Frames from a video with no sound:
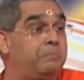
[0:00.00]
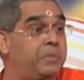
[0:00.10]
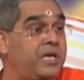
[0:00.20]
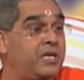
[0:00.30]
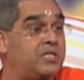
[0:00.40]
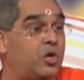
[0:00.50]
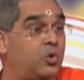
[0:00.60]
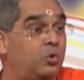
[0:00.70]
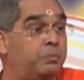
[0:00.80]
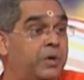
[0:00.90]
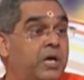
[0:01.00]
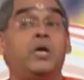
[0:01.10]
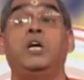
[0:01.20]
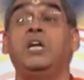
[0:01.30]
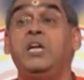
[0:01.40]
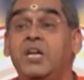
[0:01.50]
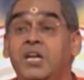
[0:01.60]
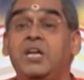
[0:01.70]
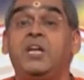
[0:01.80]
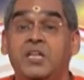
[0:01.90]
bija rupa,
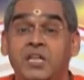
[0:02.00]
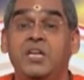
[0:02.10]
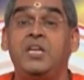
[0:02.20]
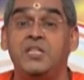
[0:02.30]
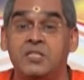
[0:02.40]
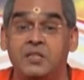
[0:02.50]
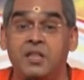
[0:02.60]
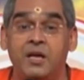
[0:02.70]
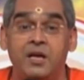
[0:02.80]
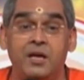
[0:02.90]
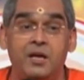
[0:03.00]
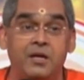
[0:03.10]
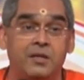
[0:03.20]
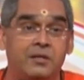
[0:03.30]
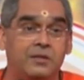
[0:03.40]
it is there.